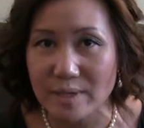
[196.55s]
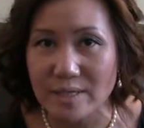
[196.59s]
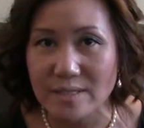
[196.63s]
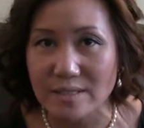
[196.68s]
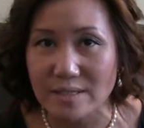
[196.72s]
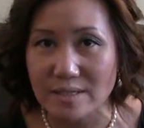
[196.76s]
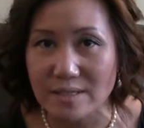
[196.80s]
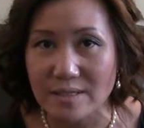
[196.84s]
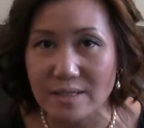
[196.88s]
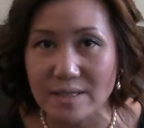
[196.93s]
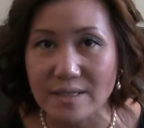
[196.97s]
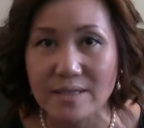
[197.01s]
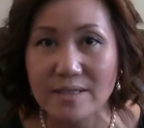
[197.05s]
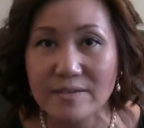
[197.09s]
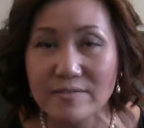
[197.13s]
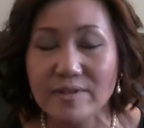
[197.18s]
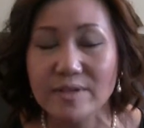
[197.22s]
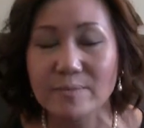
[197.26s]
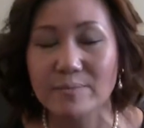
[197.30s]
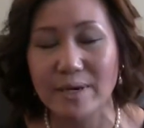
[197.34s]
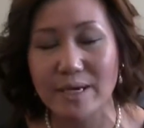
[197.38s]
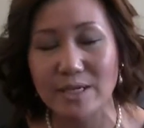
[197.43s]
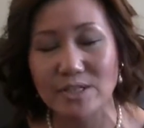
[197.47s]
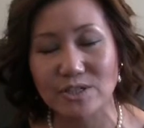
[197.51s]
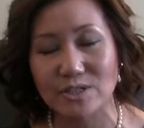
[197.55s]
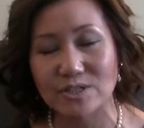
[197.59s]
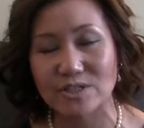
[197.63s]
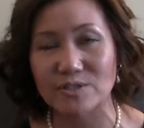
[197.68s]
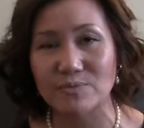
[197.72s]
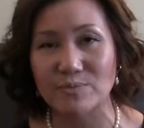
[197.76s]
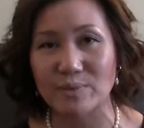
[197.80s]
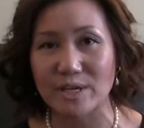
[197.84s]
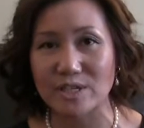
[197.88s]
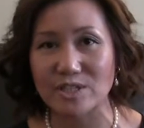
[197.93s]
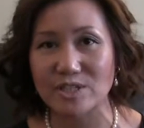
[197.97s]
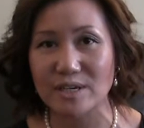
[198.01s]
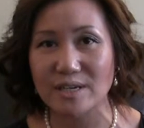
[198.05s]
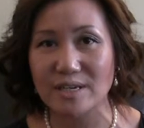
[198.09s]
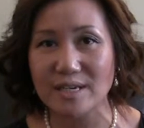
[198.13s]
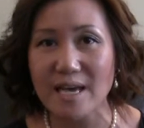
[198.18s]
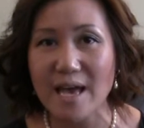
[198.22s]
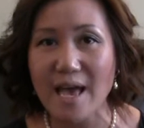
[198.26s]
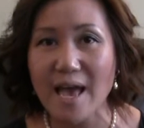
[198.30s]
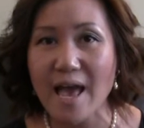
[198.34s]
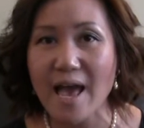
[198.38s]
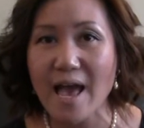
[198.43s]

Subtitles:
basically living paycheck to paycheck.